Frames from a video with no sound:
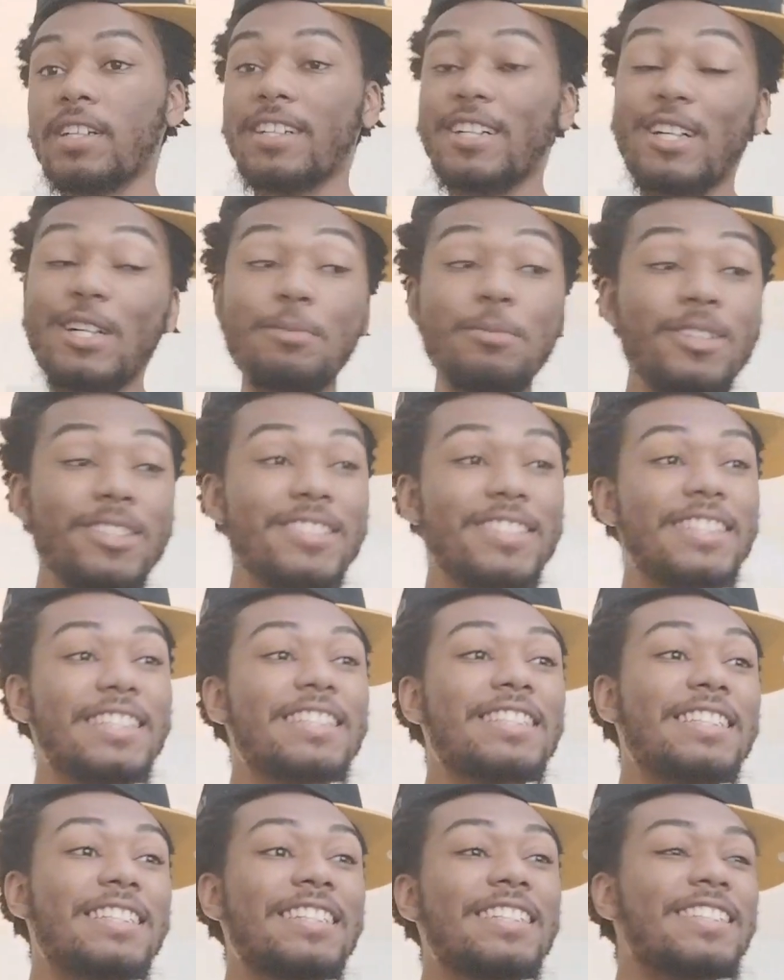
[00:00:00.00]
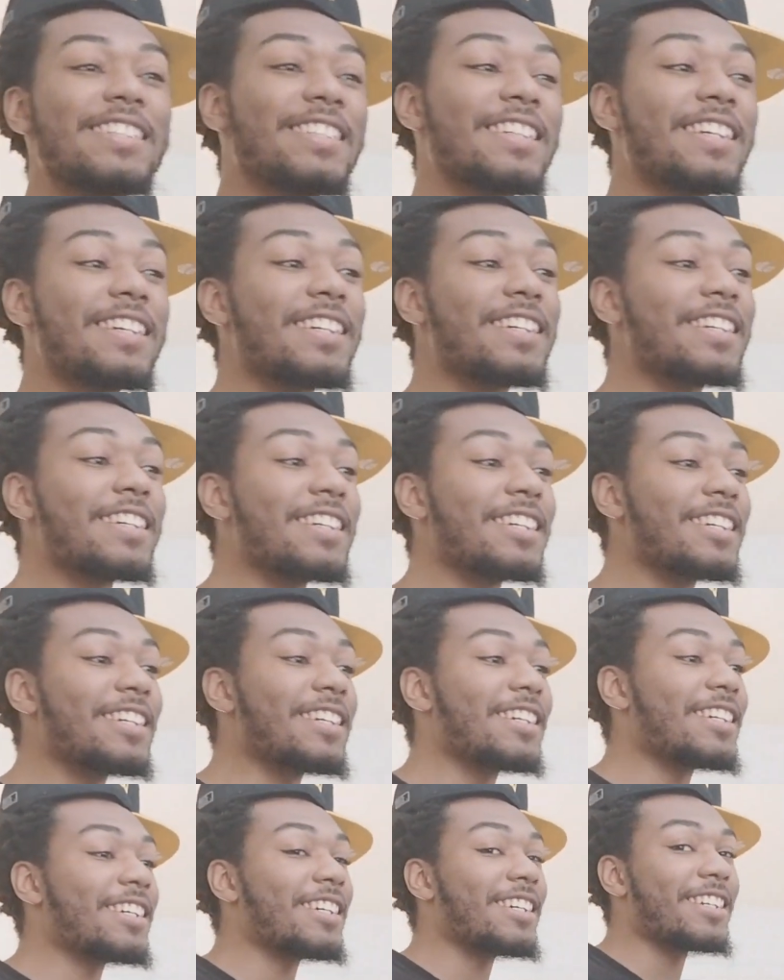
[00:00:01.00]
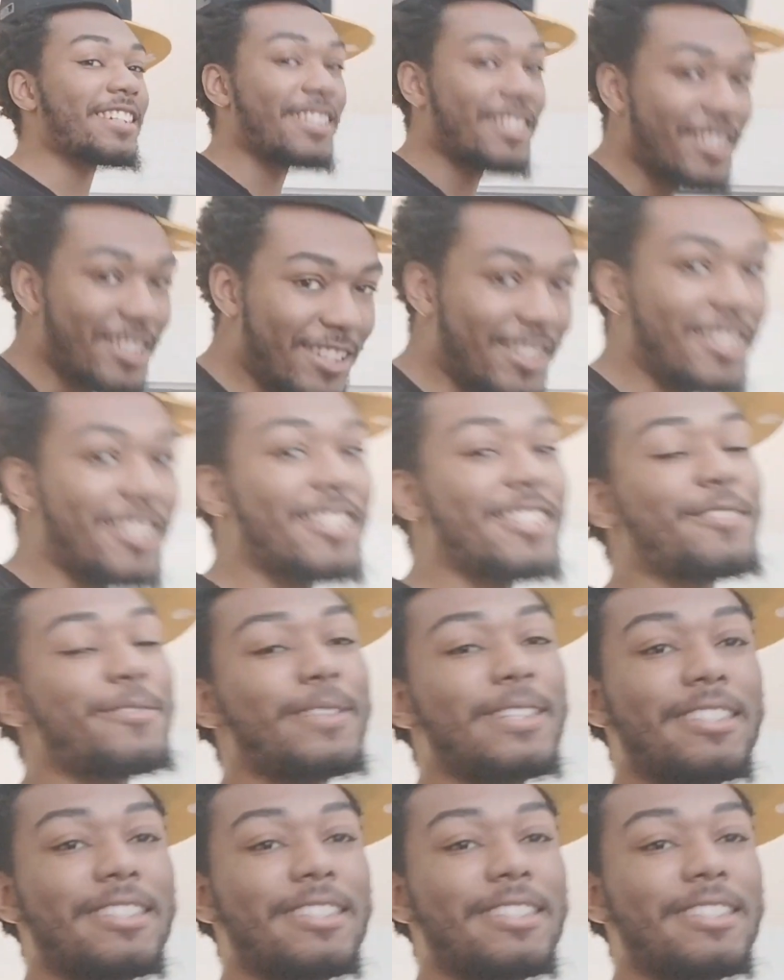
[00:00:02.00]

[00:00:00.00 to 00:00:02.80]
Como se dice? Good.